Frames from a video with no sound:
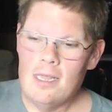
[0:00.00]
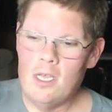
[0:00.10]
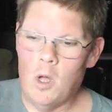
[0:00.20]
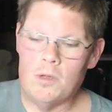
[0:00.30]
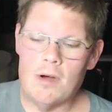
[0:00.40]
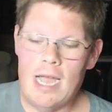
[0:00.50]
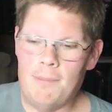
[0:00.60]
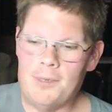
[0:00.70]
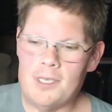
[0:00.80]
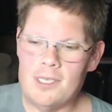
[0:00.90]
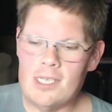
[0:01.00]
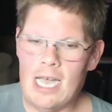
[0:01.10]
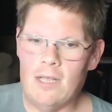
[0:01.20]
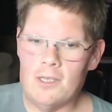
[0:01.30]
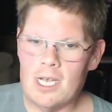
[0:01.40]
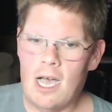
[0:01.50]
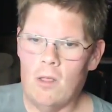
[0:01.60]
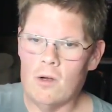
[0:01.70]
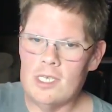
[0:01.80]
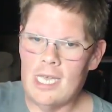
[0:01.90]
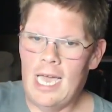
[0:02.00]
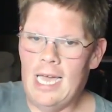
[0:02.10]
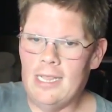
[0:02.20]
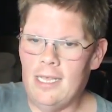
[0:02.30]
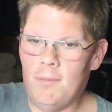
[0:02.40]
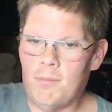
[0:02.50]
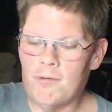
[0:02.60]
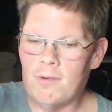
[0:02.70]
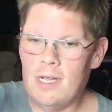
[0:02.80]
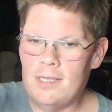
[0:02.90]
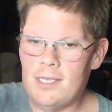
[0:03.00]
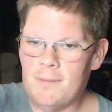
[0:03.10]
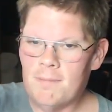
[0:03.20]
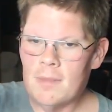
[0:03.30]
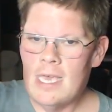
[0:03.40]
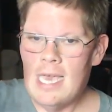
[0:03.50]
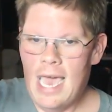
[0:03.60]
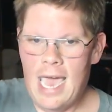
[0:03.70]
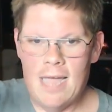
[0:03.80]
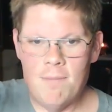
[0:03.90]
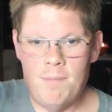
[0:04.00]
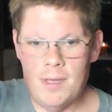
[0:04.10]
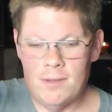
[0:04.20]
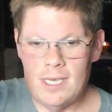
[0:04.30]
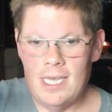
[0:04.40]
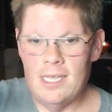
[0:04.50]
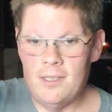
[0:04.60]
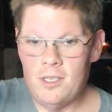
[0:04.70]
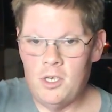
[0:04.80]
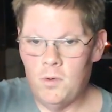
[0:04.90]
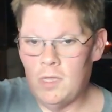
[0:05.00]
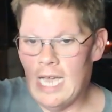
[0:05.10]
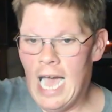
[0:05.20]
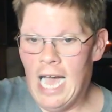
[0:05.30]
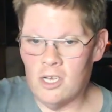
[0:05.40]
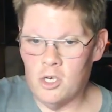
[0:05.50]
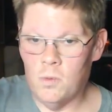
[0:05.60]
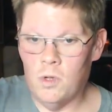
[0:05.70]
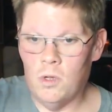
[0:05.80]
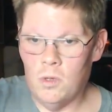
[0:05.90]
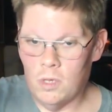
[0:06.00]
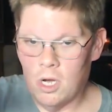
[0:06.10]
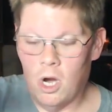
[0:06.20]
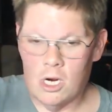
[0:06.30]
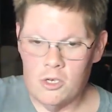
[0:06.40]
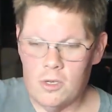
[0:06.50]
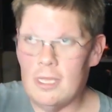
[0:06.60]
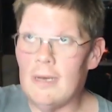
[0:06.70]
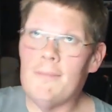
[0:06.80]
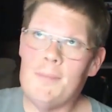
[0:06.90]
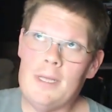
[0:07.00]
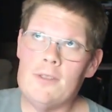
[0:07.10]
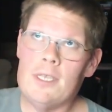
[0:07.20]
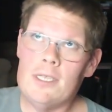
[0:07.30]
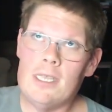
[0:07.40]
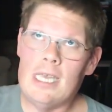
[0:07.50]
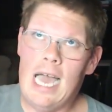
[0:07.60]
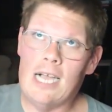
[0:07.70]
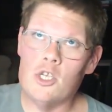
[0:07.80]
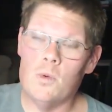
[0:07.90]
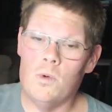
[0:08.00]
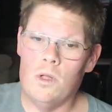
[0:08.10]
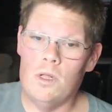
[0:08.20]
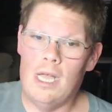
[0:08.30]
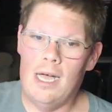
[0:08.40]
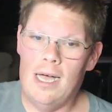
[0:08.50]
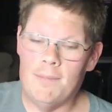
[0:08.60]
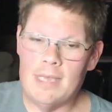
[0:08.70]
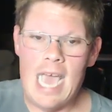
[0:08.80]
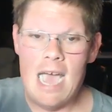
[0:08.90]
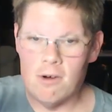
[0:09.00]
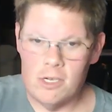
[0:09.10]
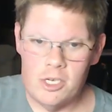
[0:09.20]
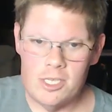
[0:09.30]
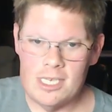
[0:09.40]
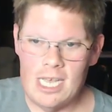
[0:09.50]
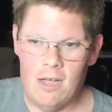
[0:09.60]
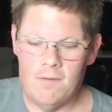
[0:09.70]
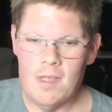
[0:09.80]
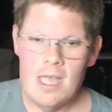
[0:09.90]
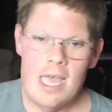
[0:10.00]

the older Epson stylus colors had the print head built into the actual cart, uh, built into the actual um, carriage itself.